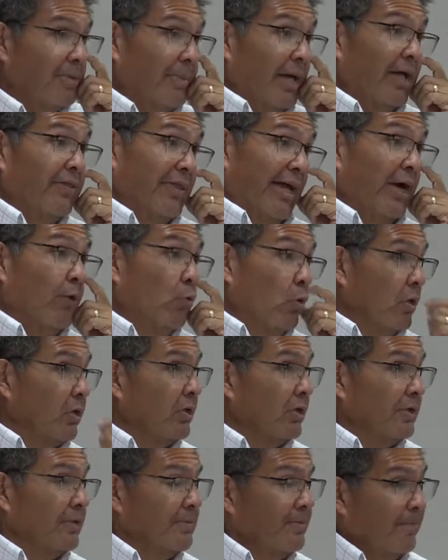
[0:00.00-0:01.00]
about that
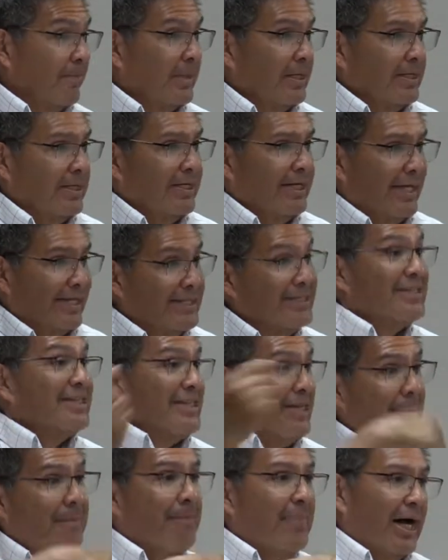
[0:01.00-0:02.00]
word, and
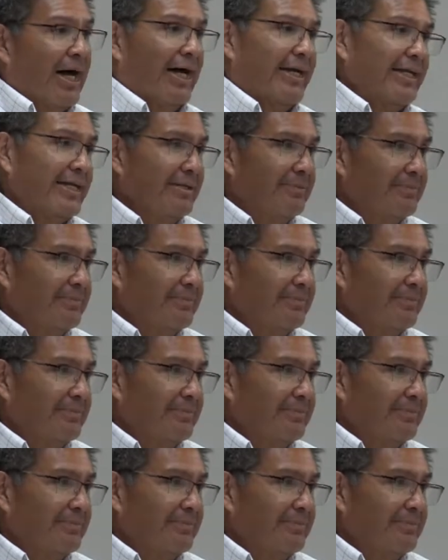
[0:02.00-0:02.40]
somebody,